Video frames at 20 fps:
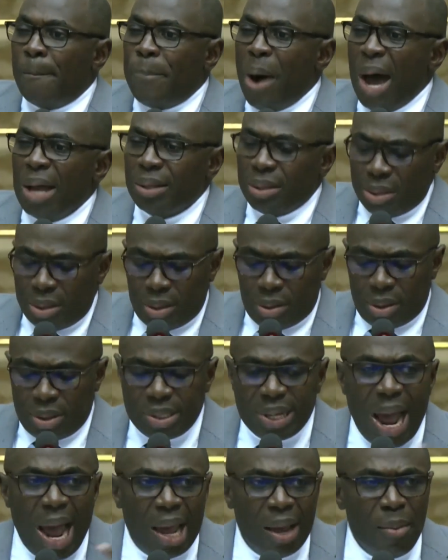but
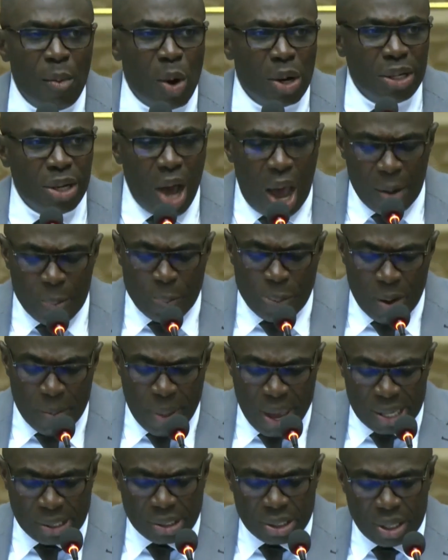time would not
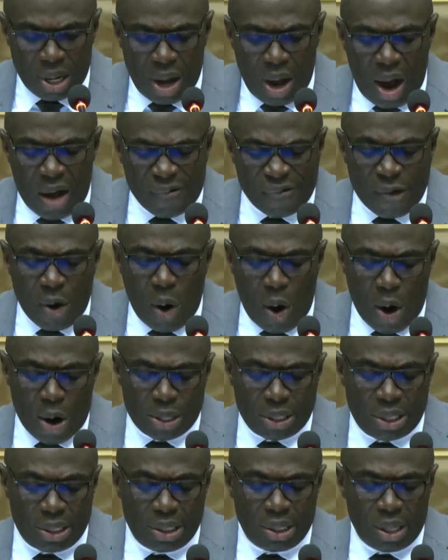permit, of
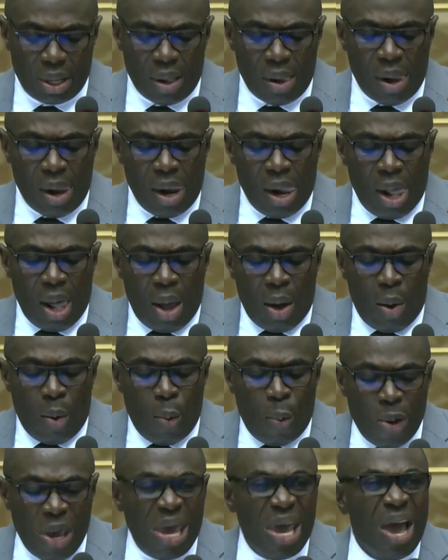course.
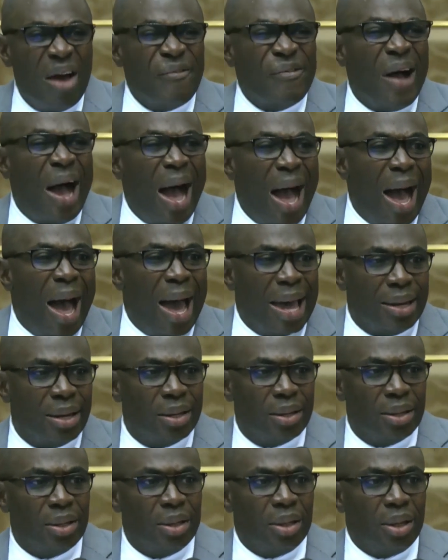We have
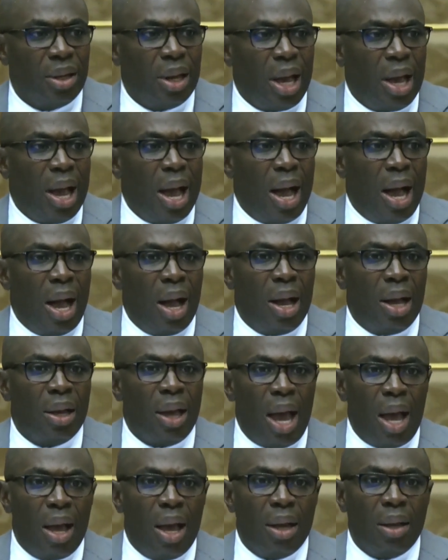had,
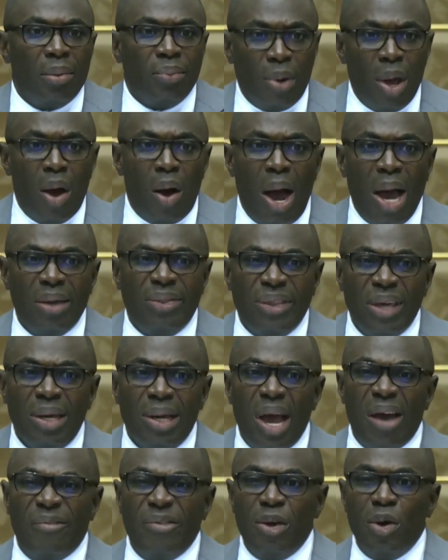no, I think
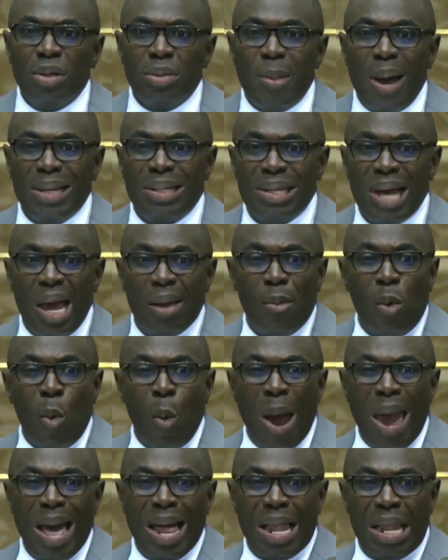I've used my time
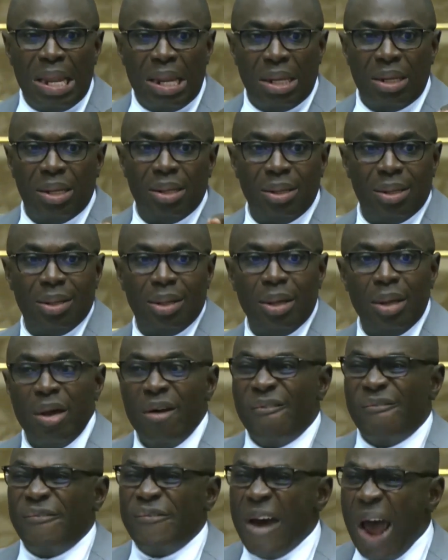well,
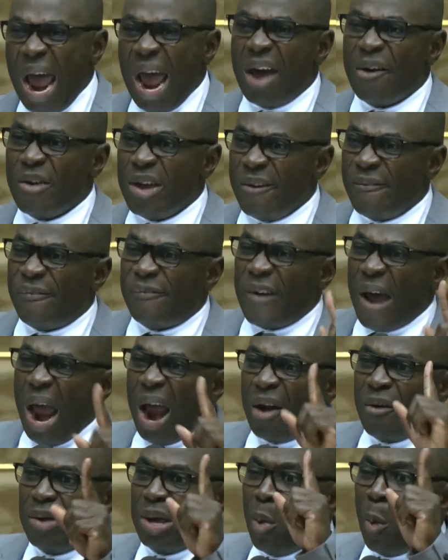very,
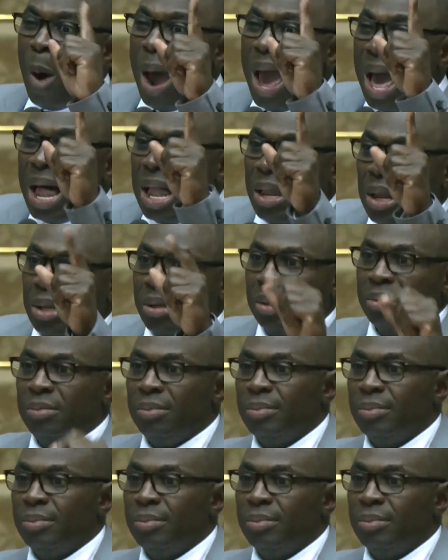very well,